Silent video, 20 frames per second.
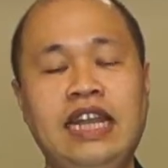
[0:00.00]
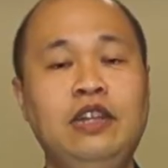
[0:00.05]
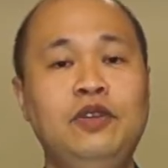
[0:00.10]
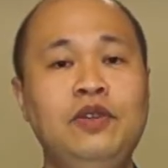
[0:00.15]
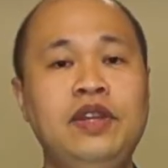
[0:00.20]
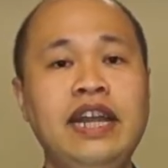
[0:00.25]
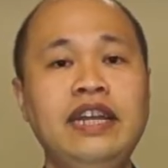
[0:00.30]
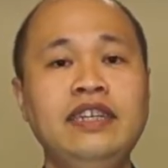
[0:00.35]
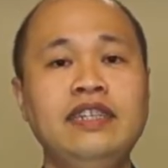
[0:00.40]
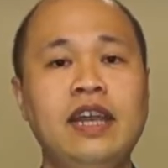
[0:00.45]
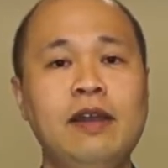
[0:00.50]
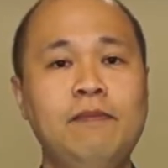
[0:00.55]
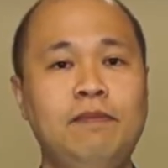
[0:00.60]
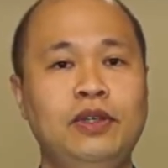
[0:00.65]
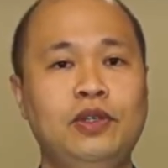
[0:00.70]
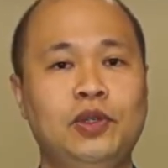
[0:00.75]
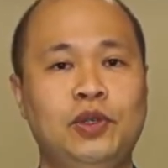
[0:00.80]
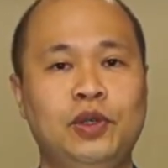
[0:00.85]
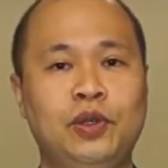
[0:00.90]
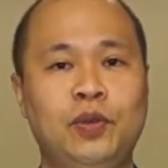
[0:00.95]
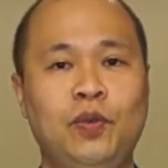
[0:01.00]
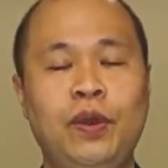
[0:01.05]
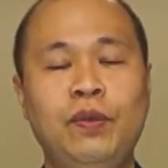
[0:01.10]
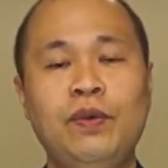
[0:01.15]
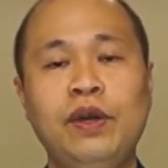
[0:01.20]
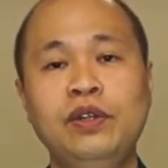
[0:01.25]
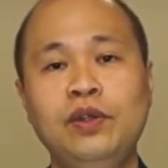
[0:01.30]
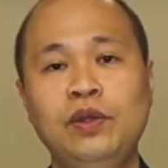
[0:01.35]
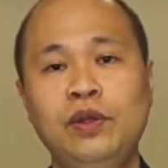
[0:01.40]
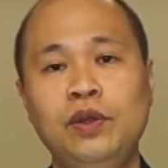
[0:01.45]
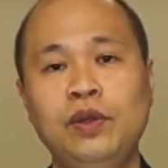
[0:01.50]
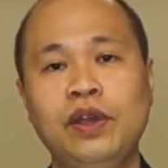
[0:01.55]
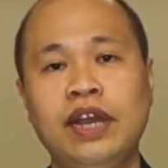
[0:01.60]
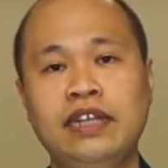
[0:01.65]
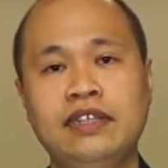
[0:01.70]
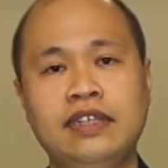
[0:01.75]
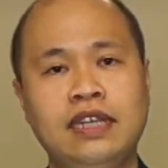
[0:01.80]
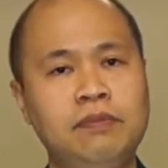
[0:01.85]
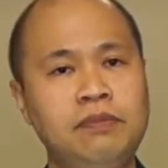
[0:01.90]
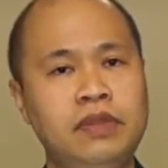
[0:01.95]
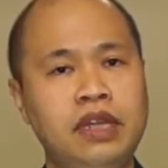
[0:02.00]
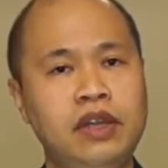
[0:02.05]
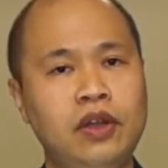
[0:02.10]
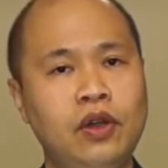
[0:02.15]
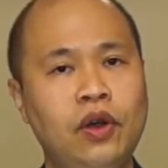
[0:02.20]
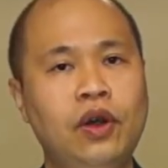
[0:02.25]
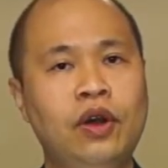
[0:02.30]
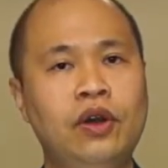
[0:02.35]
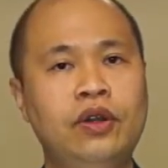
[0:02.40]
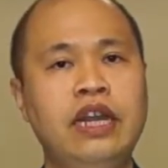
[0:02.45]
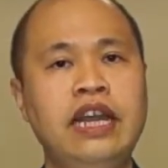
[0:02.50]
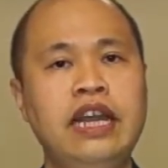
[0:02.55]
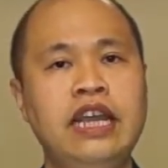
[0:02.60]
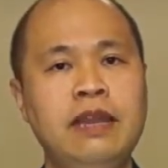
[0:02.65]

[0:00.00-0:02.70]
In today's episode, we want to look at something called